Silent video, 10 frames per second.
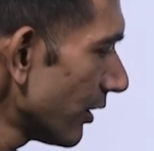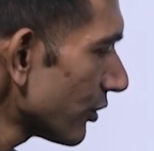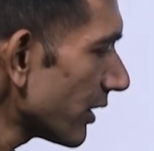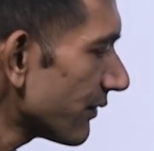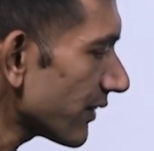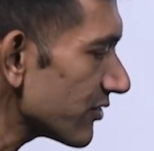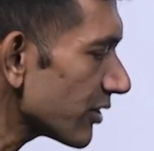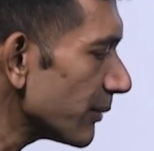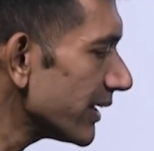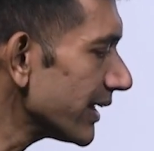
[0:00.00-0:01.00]
So
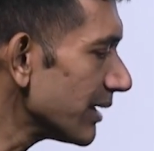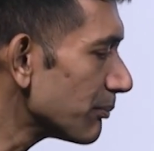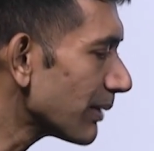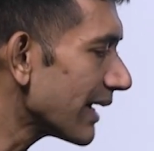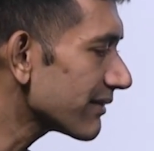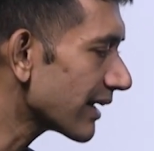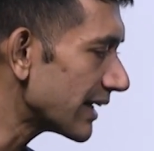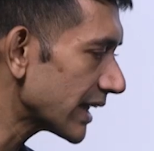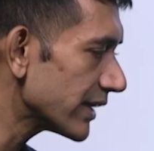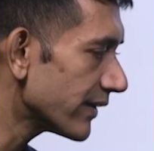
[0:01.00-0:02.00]
differentiability implies
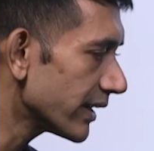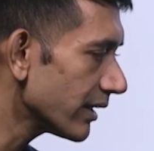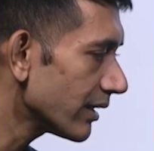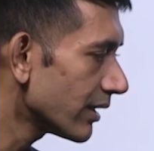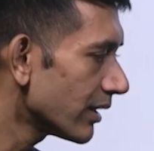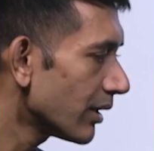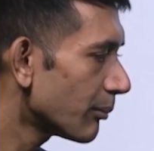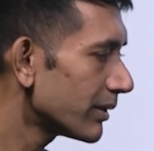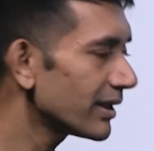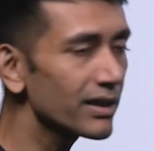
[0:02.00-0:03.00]
continuity,
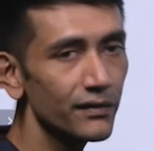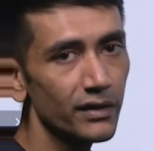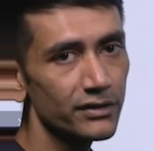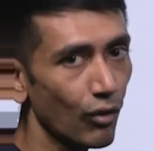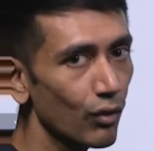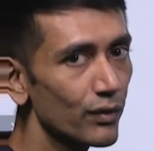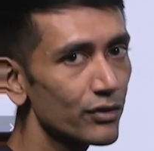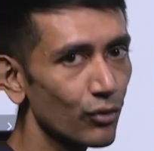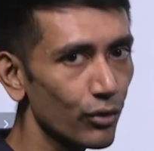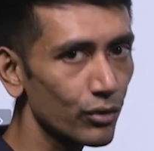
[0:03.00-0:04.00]
but the reverse is always
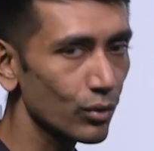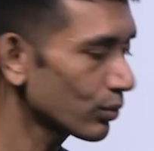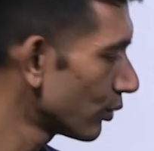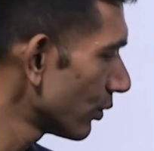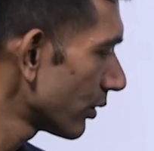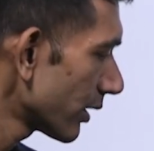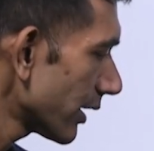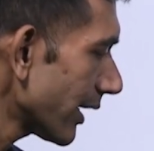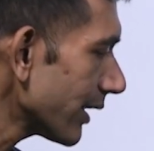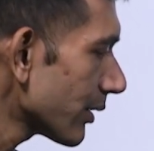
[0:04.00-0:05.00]
not true,
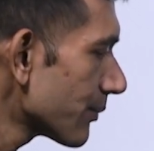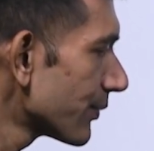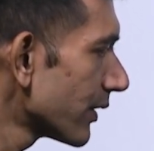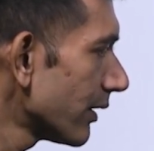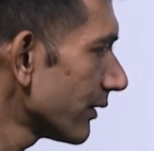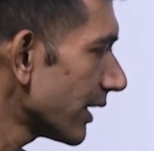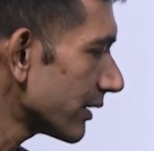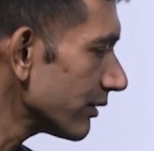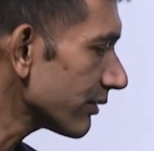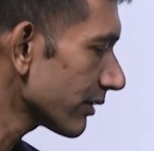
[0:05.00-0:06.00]
correct? That
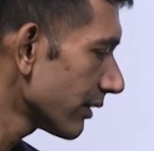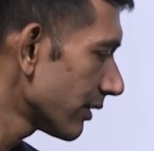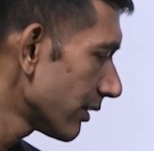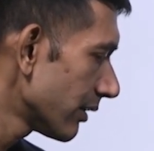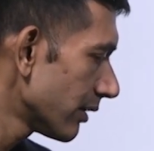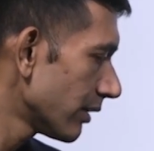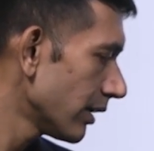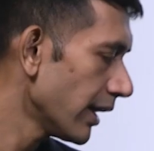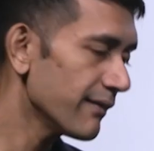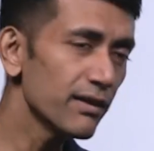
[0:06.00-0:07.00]
is,
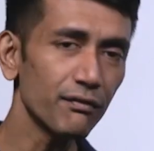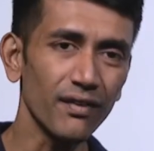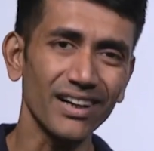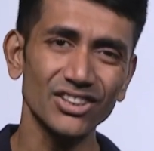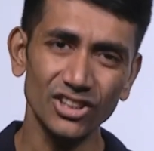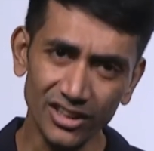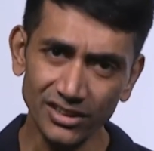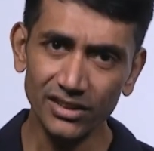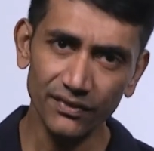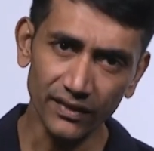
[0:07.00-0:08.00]
if the function is
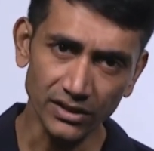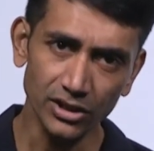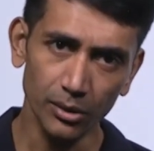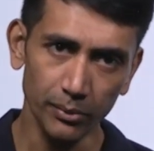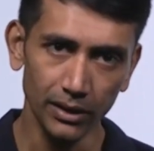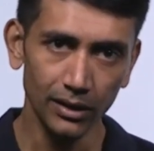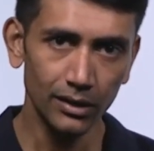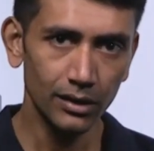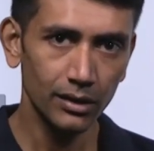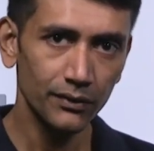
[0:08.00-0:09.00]
differentiable,
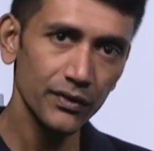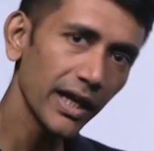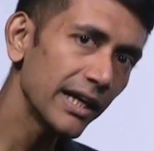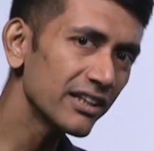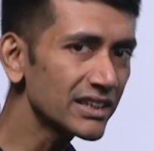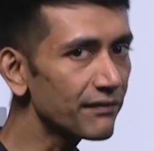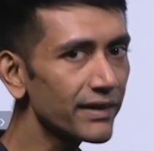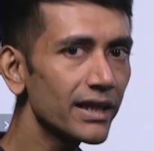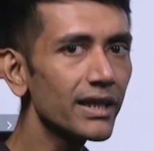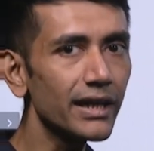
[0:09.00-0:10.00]
then it is
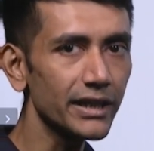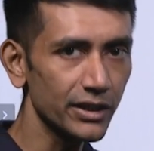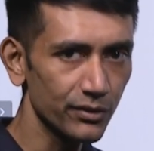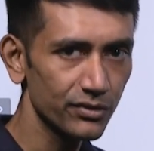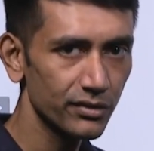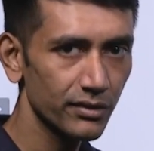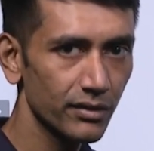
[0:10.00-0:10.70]
definitely continuous.